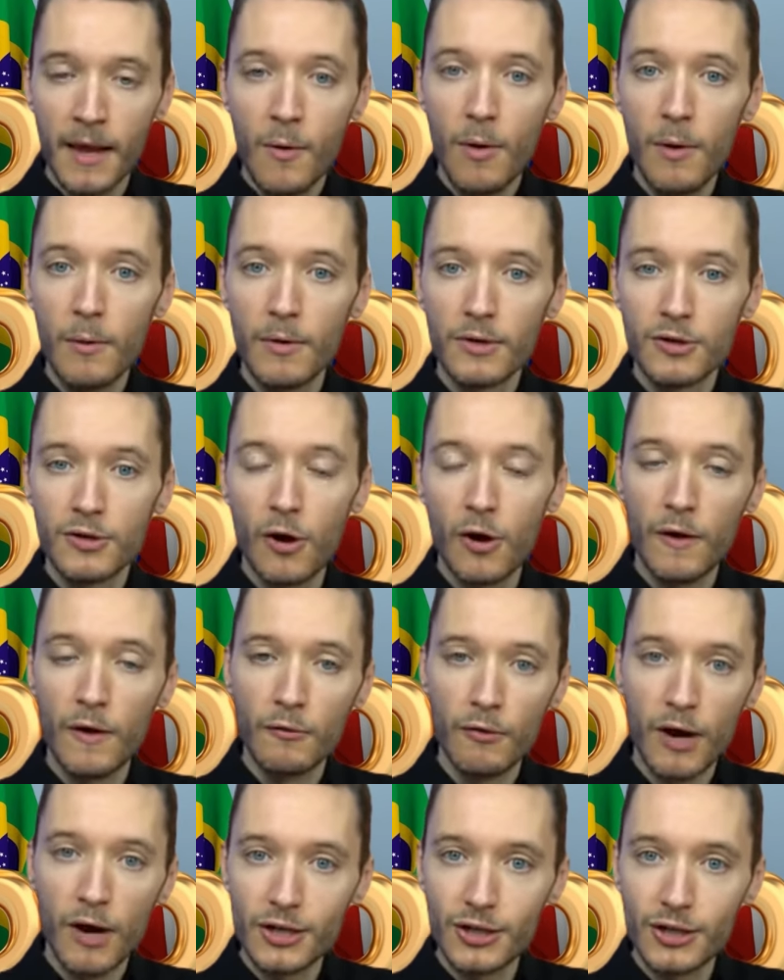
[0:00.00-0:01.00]
we were told that
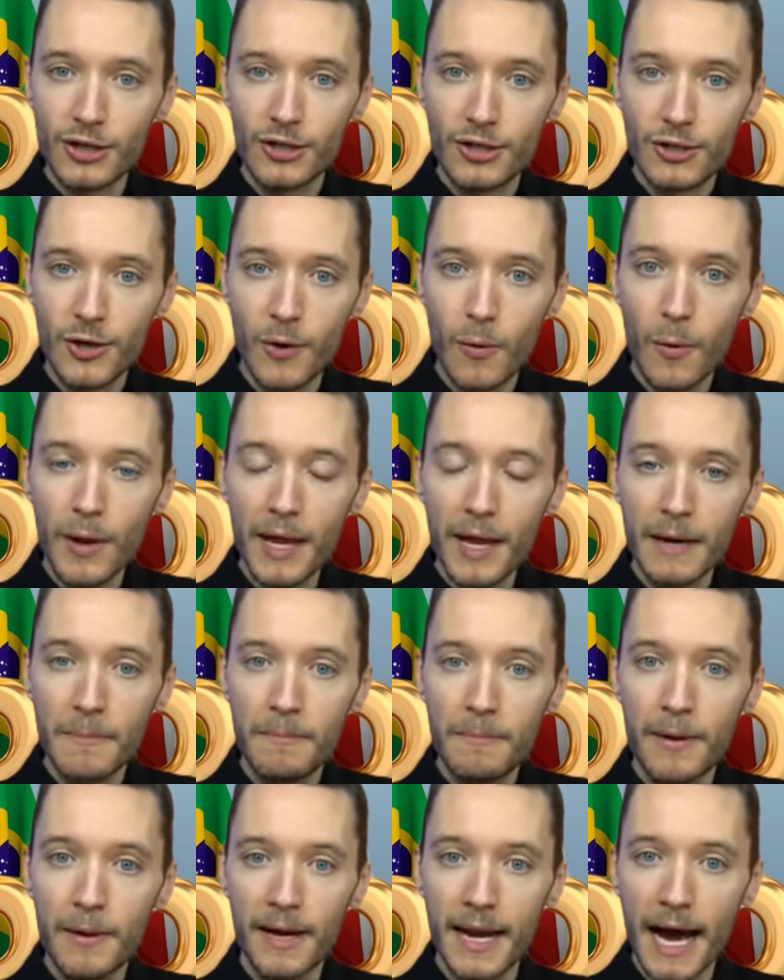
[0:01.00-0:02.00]
Russia is so weak,
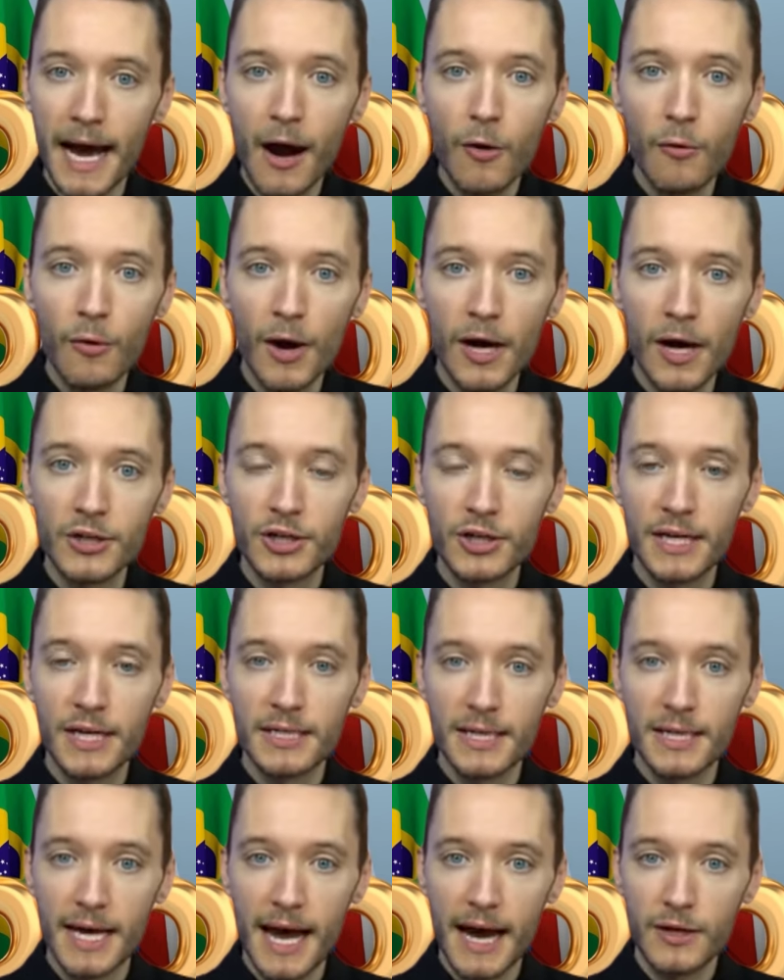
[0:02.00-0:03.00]
but now Russia
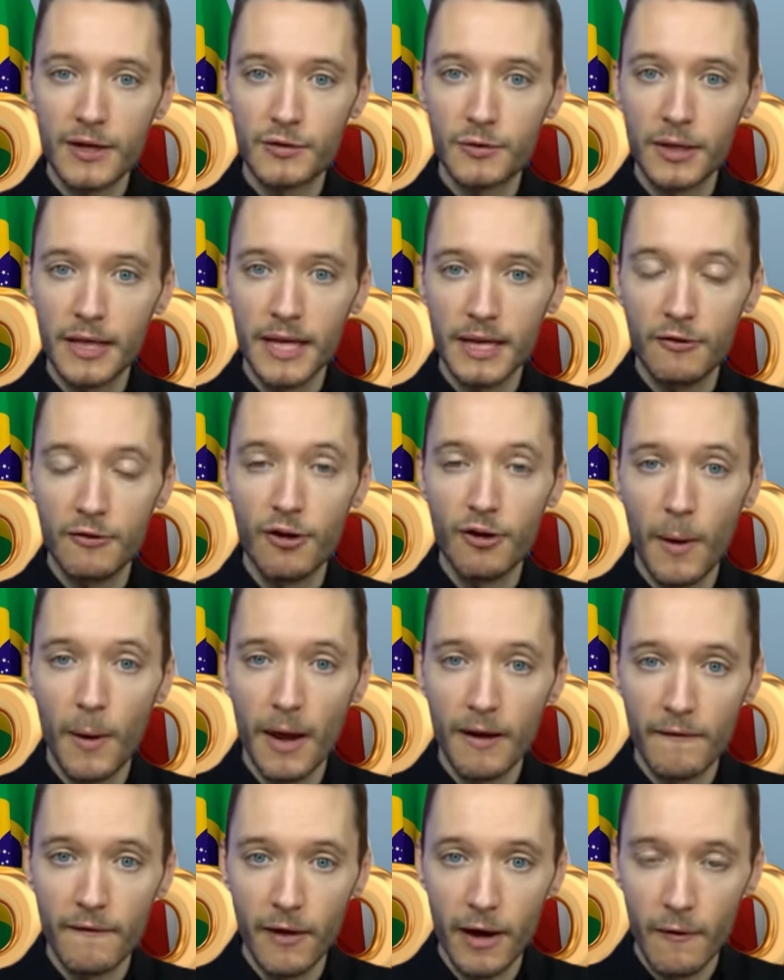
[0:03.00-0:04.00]
is actually
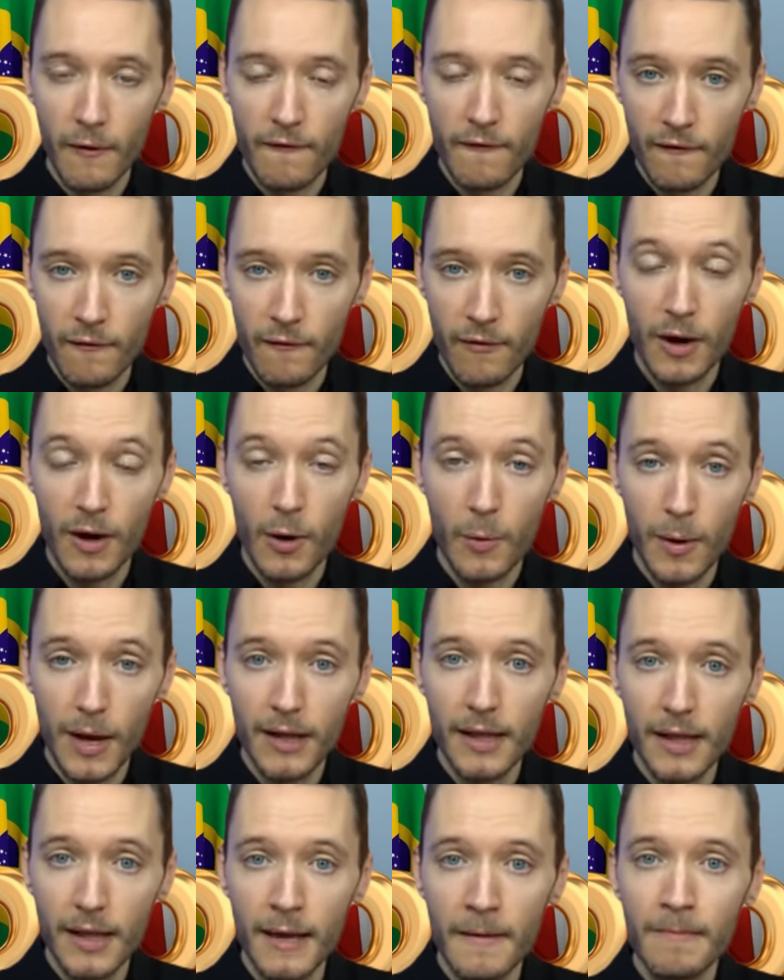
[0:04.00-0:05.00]
growing very, very
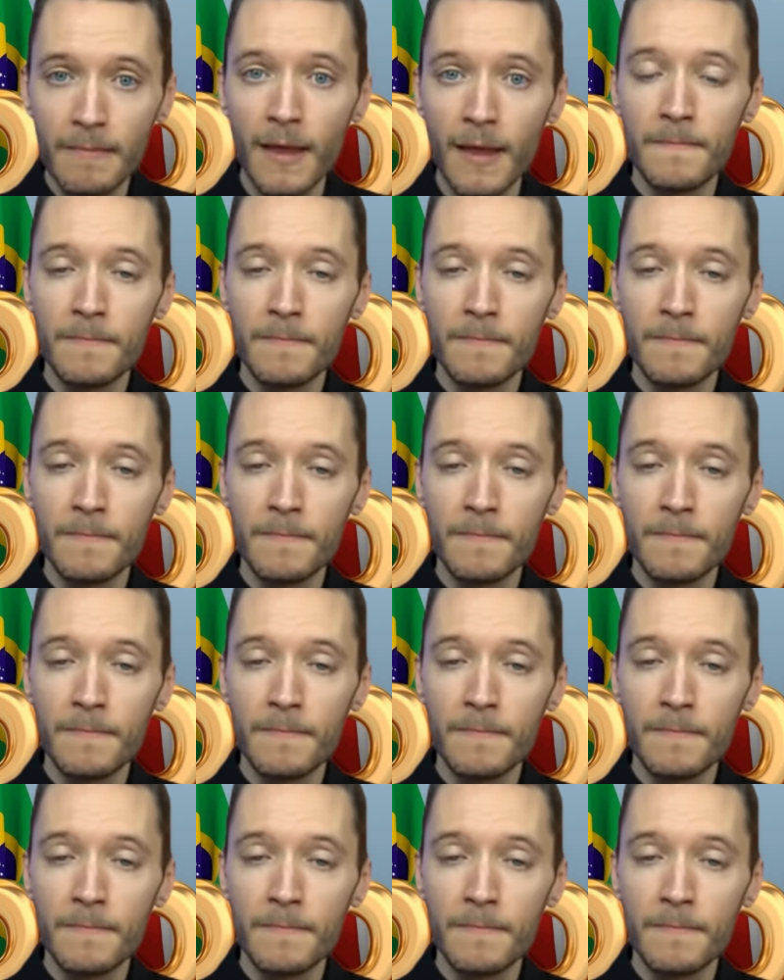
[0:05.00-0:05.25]
quickly.